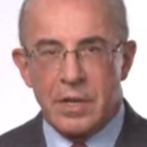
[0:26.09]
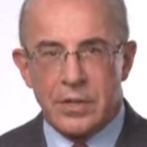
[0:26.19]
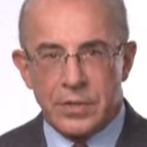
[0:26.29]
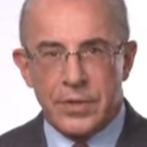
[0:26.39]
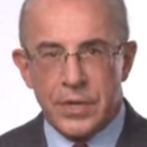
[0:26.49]

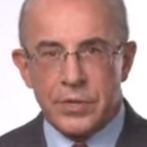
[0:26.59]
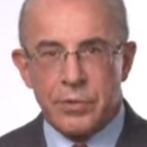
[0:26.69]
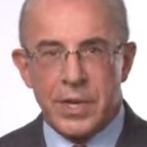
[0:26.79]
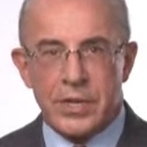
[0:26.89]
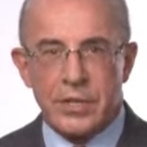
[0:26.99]
It's for this
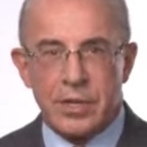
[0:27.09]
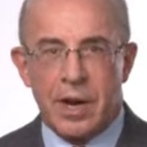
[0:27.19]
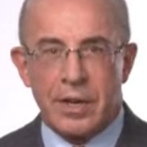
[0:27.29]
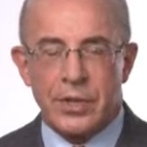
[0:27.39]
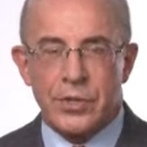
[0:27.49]
reason that
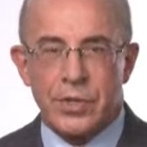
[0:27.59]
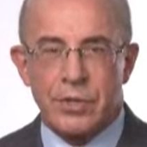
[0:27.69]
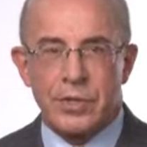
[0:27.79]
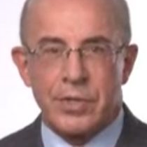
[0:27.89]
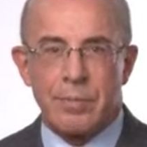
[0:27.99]
eyelid
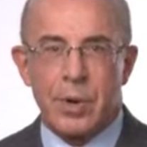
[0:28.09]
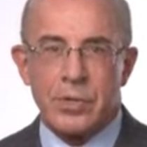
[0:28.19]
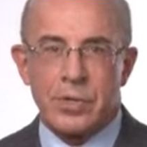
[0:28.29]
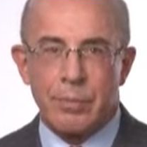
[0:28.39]
surgery is the most